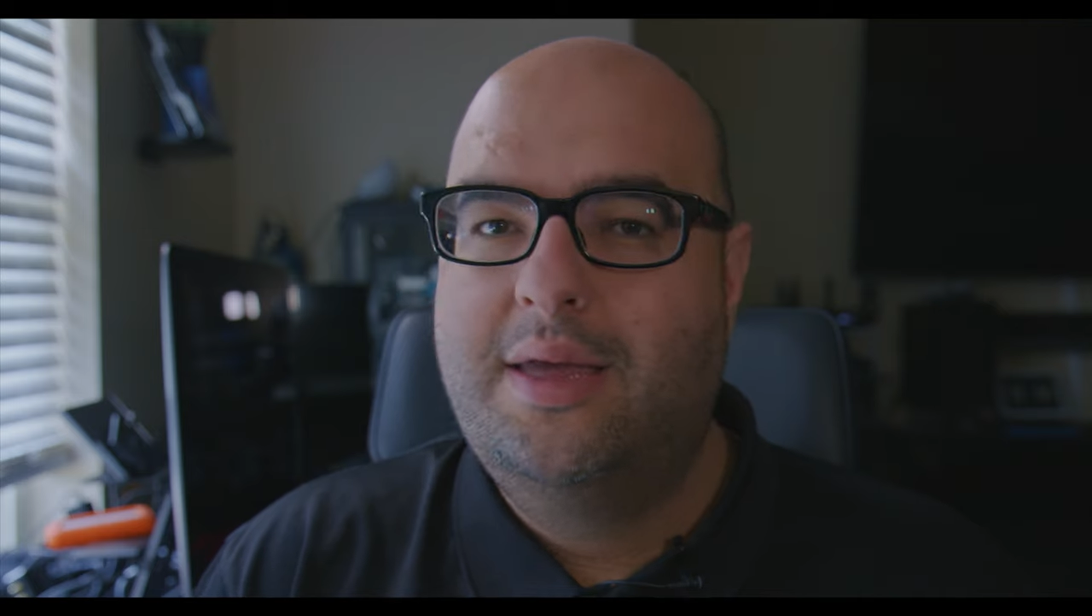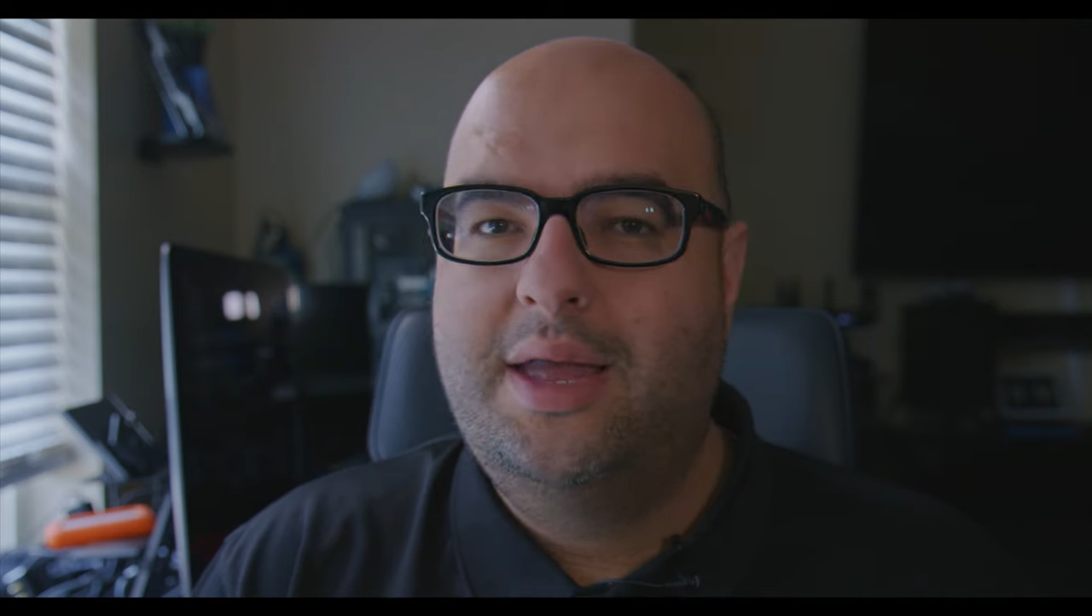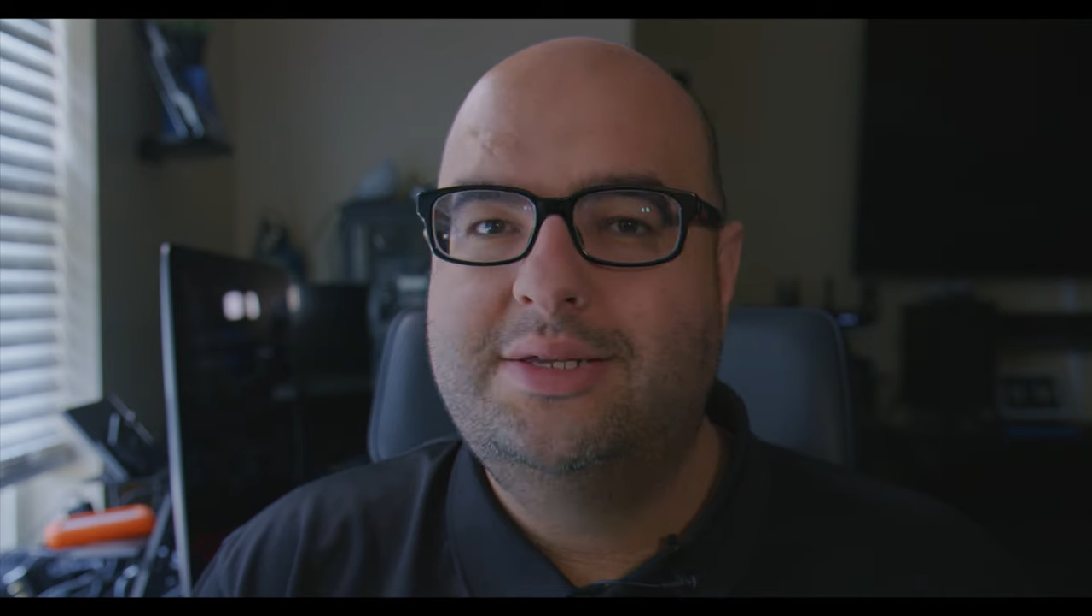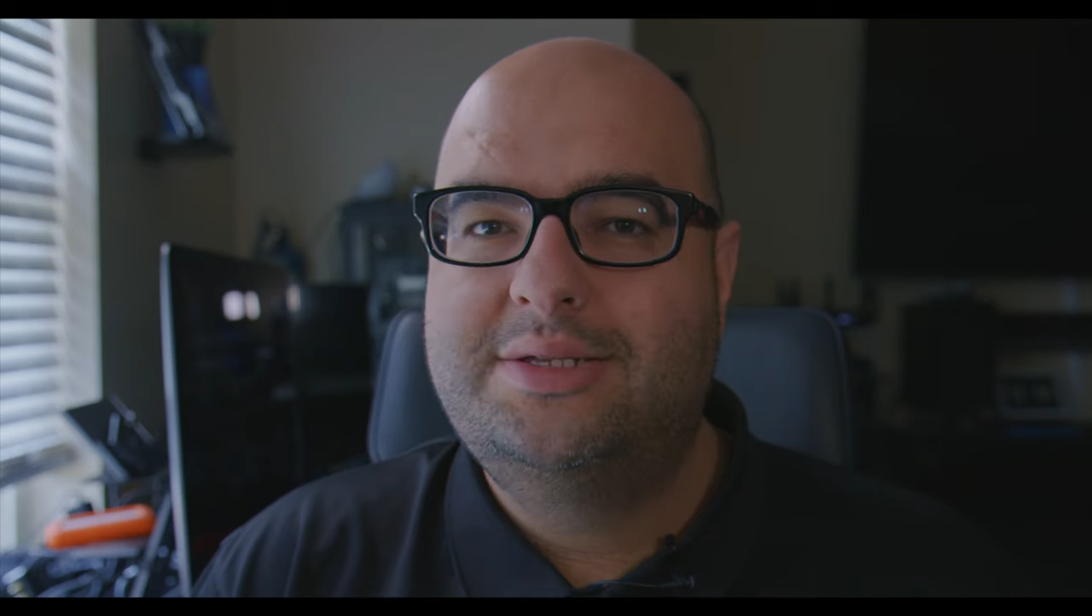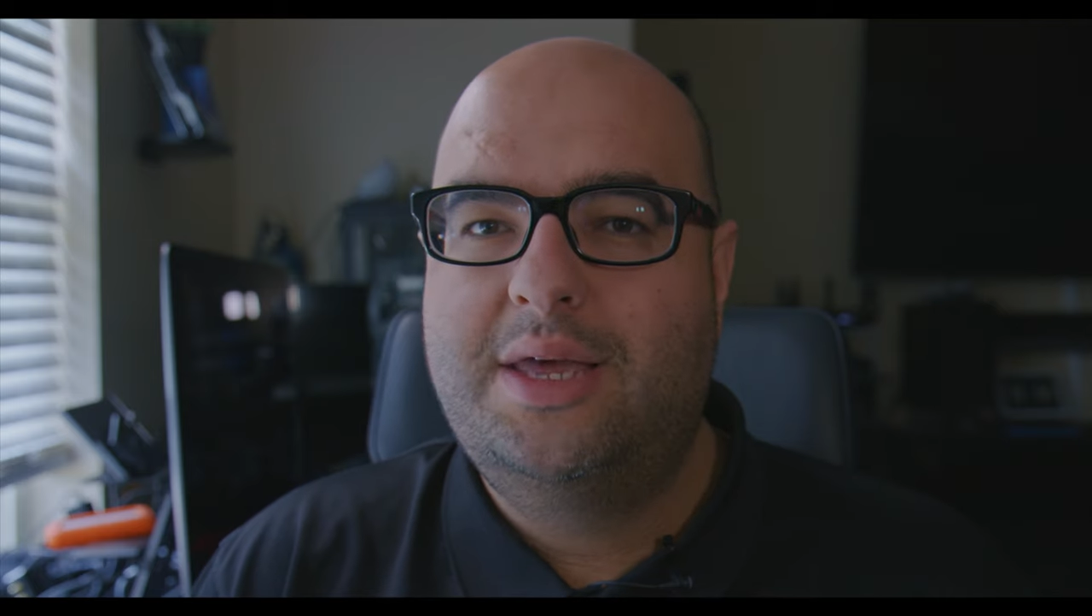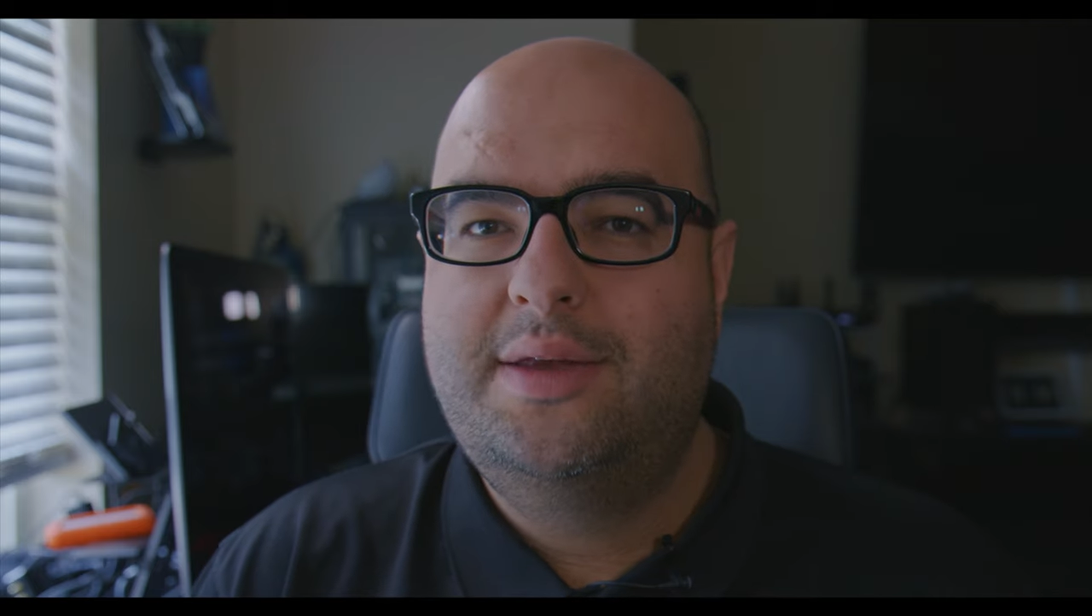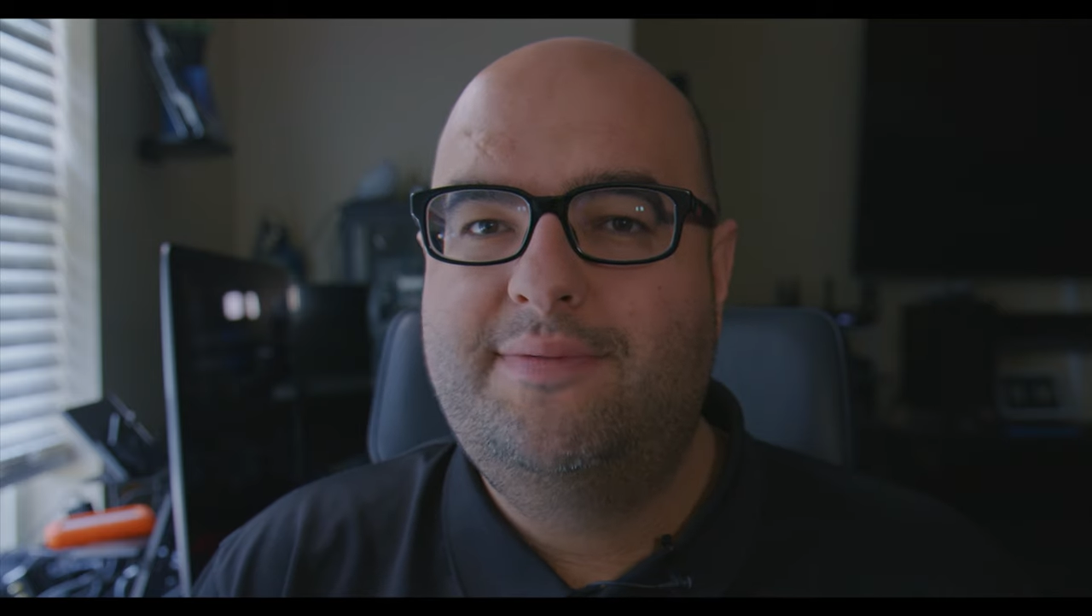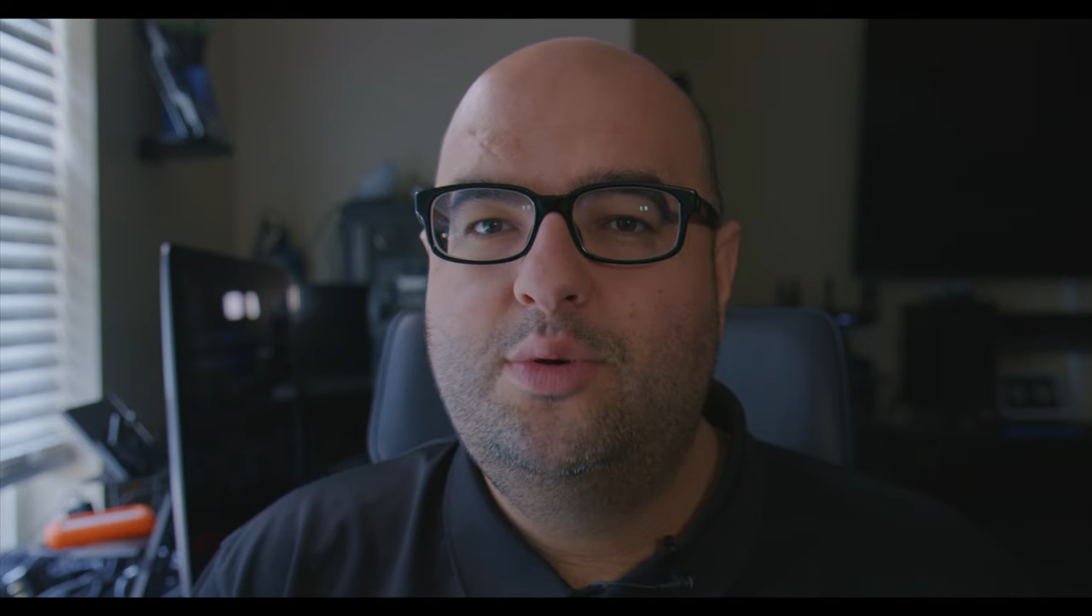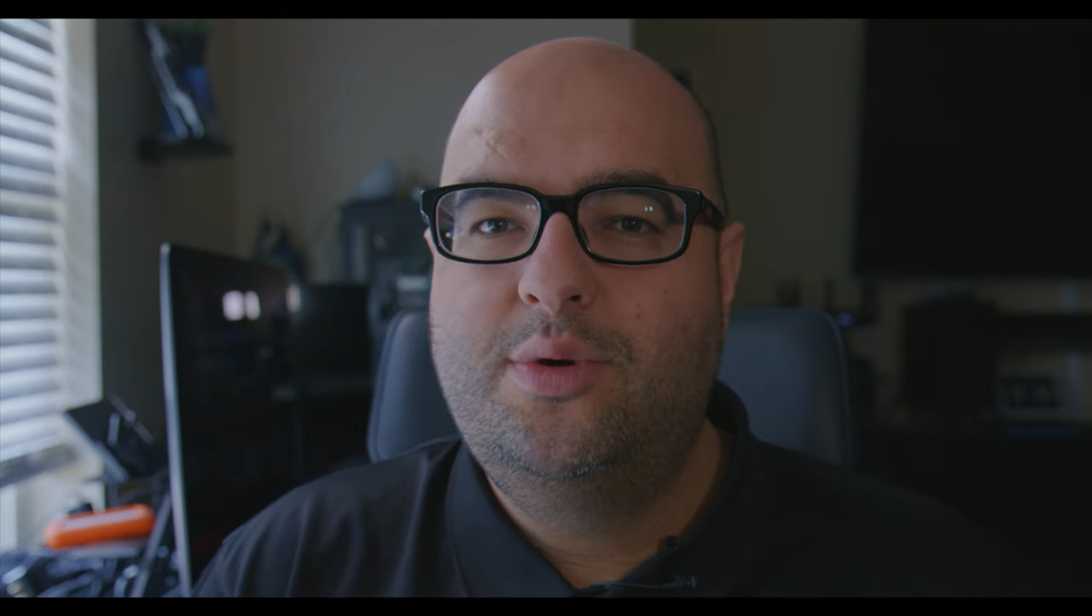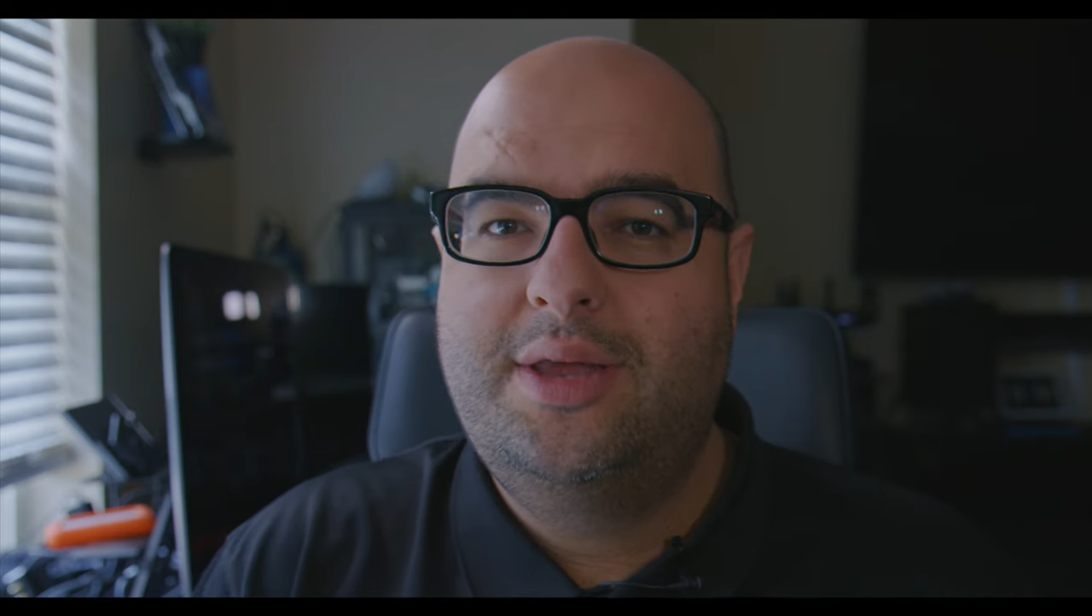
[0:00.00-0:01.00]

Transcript: instead of doing